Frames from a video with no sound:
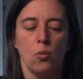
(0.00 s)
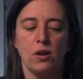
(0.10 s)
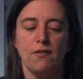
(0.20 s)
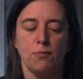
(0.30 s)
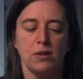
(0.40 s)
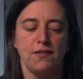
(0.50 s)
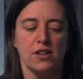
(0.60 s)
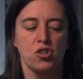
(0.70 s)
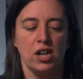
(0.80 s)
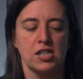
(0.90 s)
we've
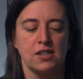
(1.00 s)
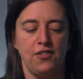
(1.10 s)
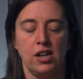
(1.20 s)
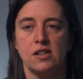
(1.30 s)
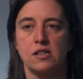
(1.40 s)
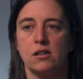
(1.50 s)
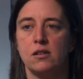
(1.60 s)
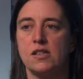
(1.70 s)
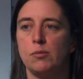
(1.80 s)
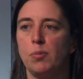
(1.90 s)
addressed fairness and
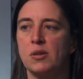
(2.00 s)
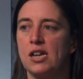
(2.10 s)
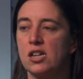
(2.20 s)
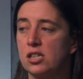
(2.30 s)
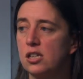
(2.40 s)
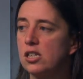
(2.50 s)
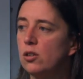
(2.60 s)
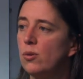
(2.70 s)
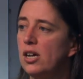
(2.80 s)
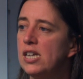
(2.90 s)
consumer protection in
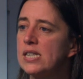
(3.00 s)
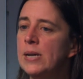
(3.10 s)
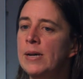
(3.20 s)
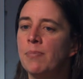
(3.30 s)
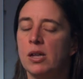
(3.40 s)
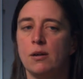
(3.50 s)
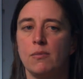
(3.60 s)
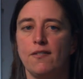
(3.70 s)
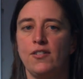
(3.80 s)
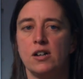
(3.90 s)
two ways.
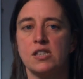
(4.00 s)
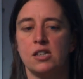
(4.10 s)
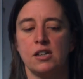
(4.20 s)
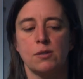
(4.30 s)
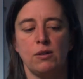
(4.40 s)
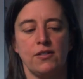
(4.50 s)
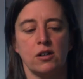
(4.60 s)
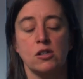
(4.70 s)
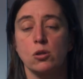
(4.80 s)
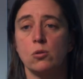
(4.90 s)
The first thing is we've
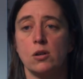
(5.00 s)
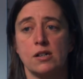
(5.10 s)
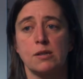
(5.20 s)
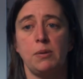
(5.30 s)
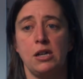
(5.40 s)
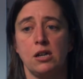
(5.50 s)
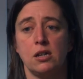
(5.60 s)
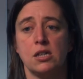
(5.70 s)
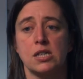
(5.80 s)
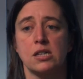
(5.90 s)
asked all our
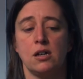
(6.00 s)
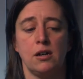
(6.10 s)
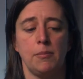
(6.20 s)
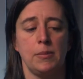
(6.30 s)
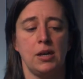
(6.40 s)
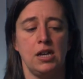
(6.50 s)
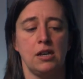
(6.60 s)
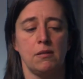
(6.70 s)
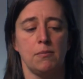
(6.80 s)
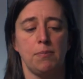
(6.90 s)
speakers
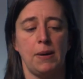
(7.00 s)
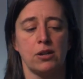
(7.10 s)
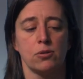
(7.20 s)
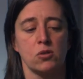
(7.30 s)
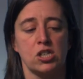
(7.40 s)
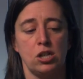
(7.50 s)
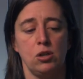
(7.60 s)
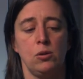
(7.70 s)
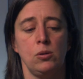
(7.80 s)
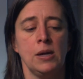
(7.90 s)
in panel
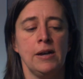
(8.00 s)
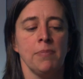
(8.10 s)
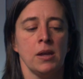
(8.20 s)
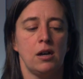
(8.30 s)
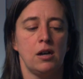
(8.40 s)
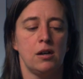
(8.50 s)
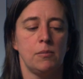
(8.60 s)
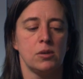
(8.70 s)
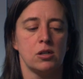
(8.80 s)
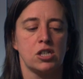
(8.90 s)
two
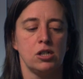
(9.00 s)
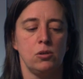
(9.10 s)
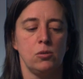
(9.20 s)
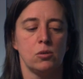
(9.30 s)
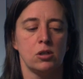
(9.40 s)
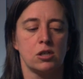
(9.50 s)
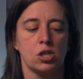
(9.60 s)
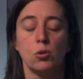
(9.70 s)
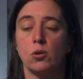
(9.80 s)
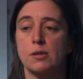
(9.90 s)
to
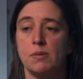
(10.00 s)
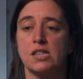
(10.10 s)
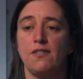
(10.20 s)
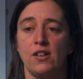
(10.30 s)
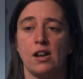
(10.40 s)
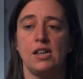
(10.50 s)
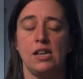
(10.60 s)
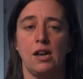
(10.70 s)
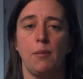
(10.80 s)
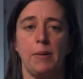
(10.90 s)
talk
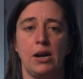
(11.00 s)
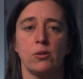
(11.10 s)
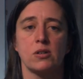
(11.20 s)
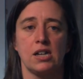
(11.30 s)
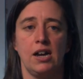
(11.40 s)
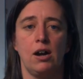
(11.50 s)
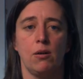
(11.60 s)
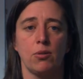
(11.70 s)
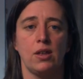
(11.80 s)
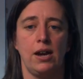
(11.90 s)
specifically about
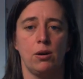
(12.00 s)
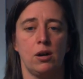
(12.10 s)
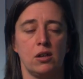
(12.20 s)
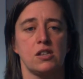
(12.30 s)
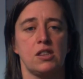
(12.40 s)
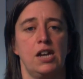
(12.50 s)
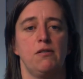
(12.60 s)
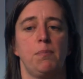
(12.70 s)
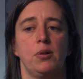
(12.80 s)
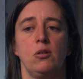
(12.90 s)
how under
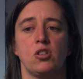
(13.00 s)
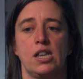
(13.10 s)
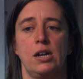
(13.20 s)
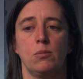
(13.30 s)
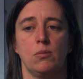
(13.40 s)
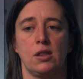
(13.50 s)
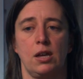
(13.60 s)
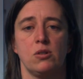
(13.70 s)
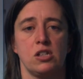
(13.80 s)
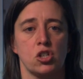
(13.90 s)
their approach that
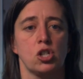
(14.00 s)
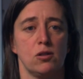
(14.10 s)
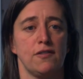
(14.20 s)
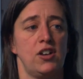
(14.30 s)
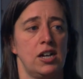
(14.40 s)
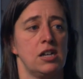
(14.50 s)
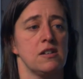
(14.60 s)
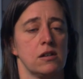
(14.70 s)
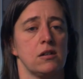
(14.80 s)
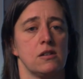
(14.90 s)
they would ensure
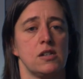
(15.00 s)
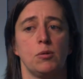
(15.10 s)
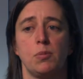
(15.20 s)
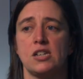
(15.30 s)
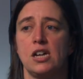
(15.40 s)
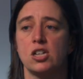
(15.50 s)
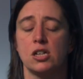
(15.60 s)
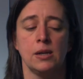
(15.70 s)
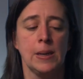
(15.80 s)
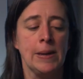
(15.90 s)
fairness and consumer
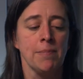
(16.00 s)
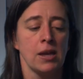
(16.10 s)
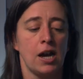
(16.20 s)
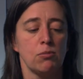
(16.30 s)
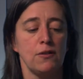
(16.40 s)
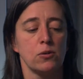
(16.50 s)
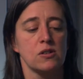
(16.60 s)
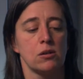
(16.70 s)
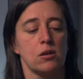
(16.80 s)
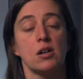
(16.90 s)
protection. And we've
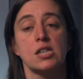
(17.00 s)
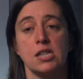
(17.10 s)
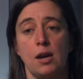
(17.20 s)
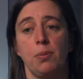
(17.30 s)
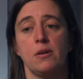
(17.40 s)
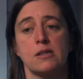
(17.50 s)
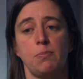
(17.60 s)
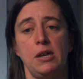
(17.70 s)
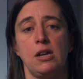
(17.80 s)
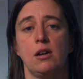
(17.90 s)
also got a separate
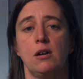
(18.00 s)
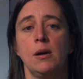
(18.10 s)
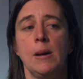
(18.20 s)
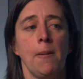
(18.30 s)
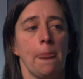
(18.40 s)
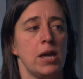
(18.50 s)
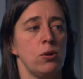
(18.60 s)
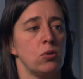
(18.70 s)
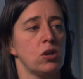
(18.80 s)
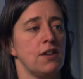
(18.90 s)
speaker
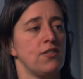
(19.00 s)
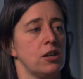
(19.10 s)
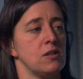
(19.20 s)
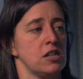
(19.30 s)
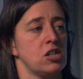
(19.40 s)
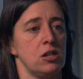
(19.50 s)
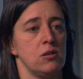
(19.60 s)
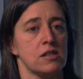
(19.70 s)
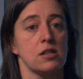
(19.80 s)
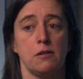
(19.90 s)
who will cover those
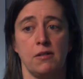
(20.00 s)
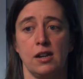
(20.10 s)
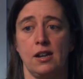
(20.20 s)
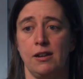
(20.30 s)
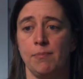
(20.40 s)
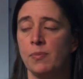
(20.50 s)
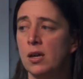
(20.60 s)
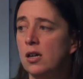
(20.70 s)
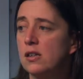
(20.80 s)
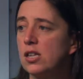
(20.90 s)
issues directly.
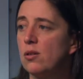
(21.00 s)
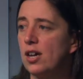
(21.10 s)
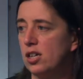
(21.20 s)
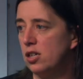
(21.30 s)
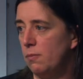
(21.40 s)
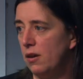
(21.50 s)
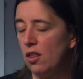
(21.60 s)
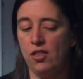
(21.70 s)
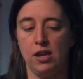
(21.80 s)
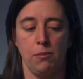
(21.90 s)
So that should be
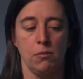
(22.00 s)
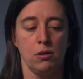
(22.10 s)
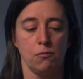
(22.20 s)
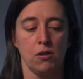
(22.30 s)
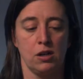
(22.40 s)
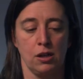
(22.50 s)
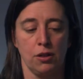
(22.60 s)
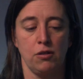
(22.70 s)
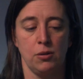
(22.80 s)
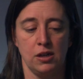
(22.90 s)
a theme
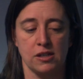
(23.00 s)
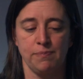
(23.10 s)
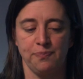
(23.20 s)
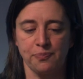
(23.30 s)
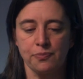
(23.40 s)
running through it.